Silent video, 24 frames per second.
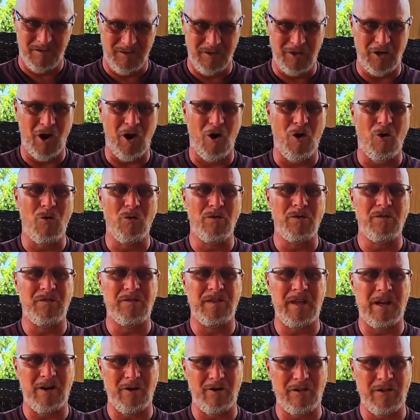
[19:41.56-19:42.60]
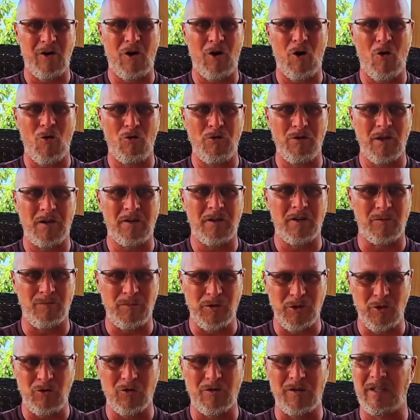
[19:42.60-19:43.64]
You know, they're their own
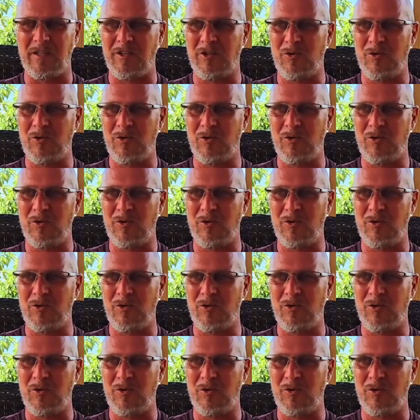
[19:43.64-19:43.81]
community.